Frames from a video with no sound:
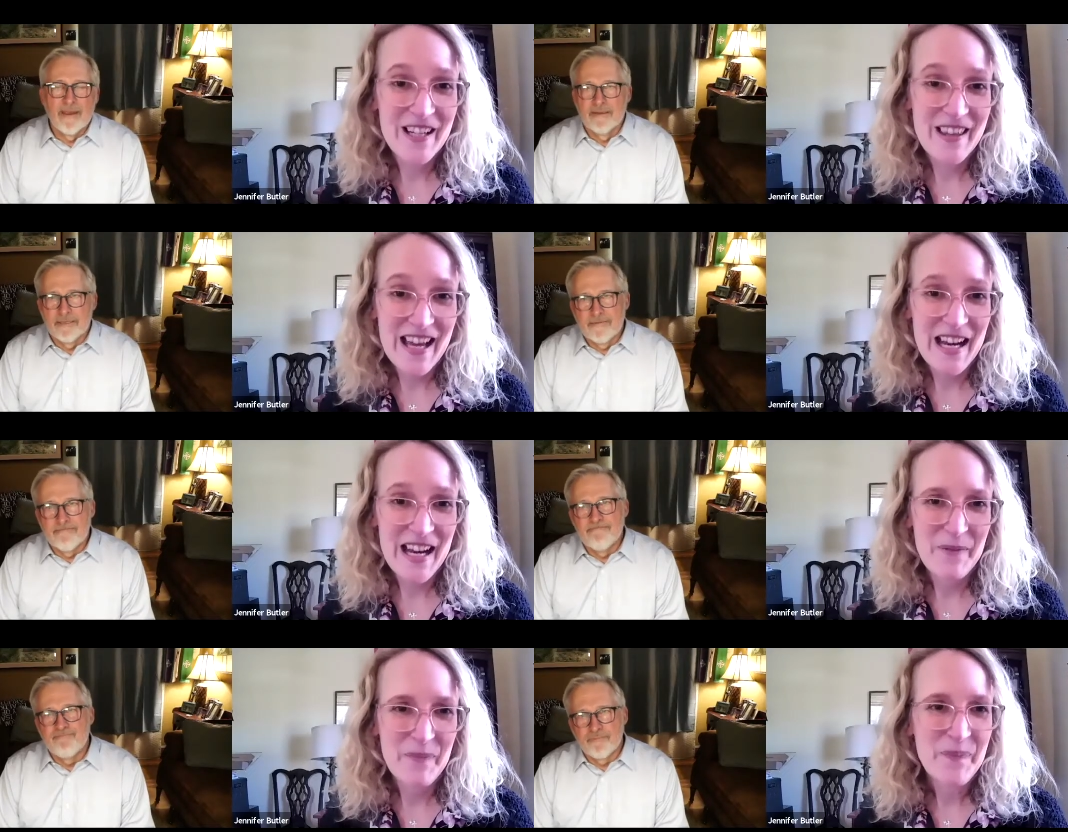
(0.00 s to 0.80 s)
Speaker 1: that
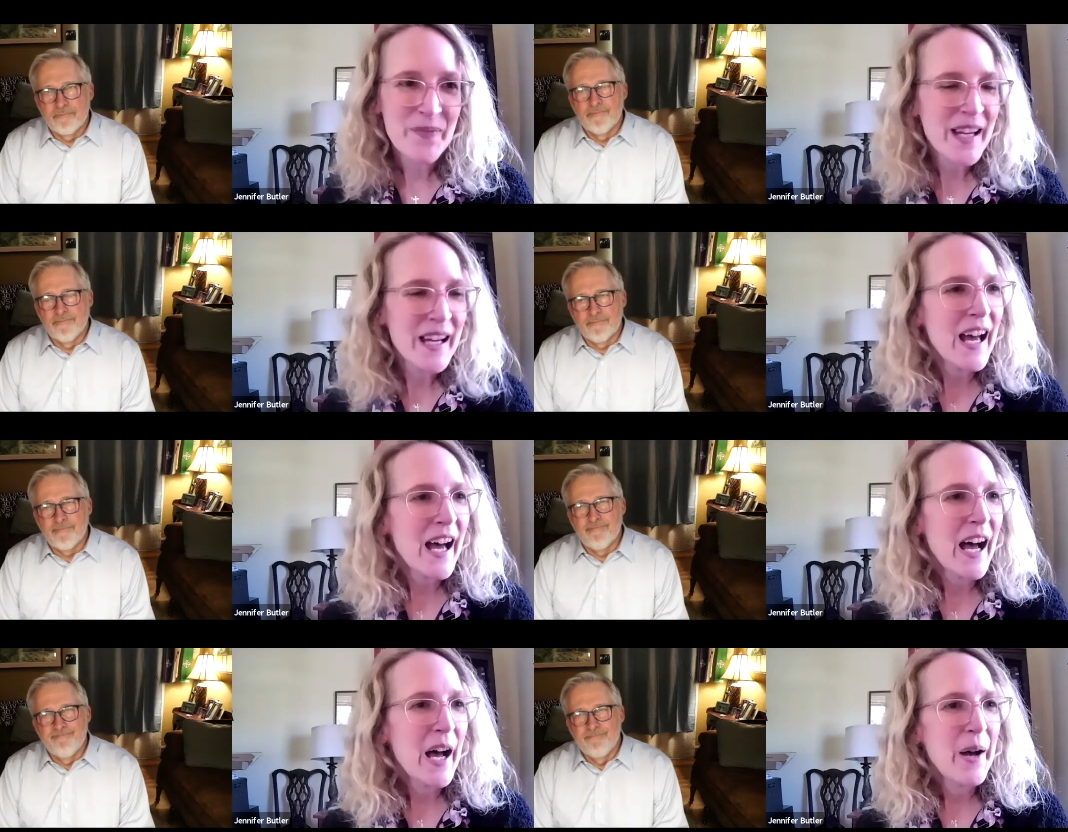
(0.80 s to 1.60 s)
name.
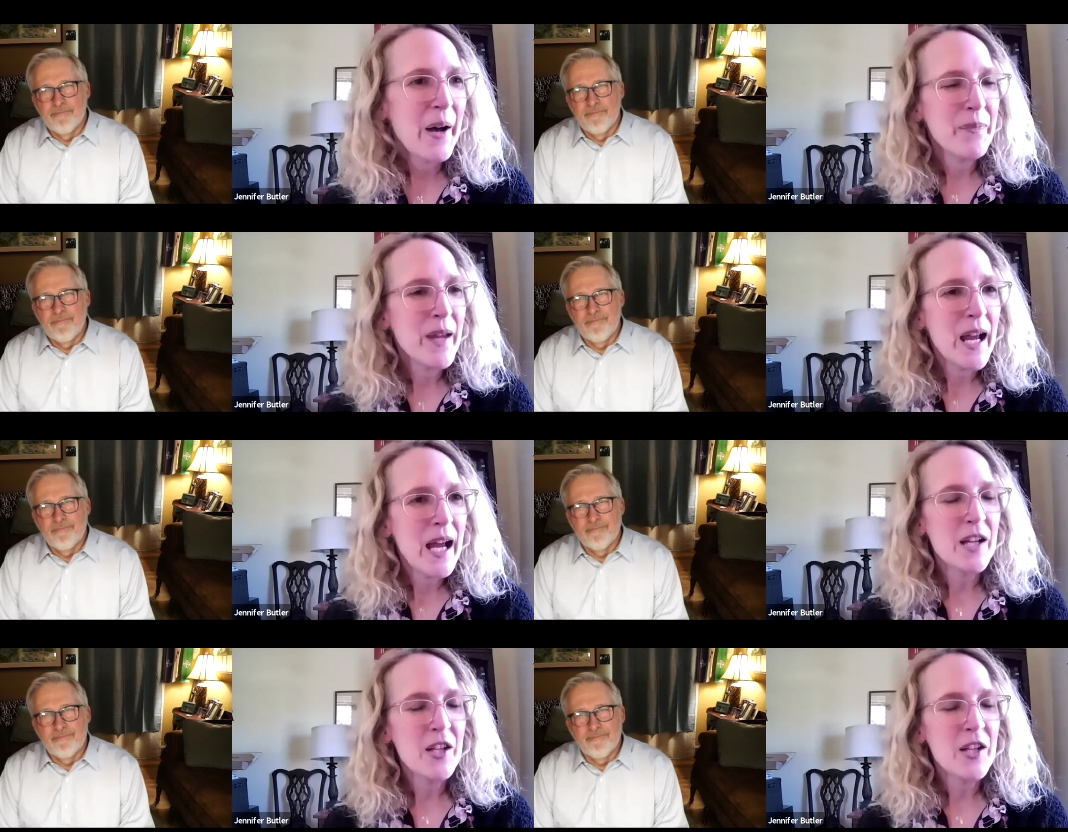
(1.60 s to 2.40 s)
And
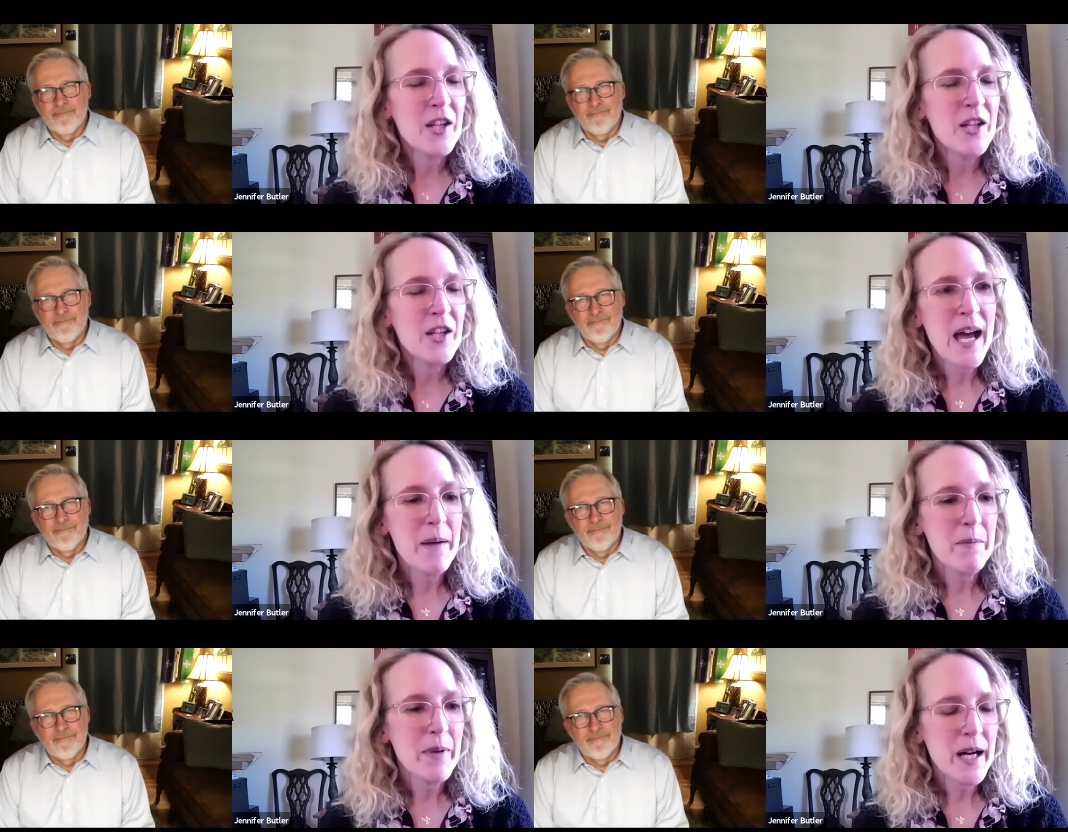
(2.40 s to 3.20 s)
she did that
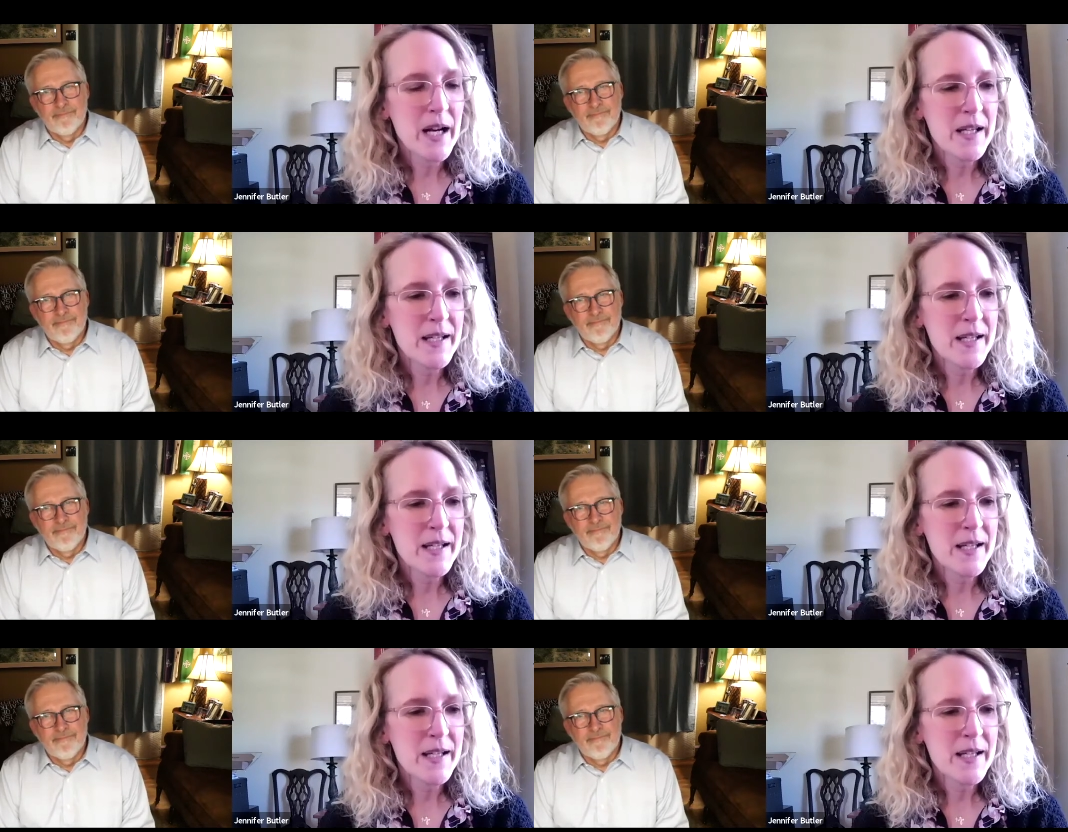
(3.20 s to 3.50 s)
because,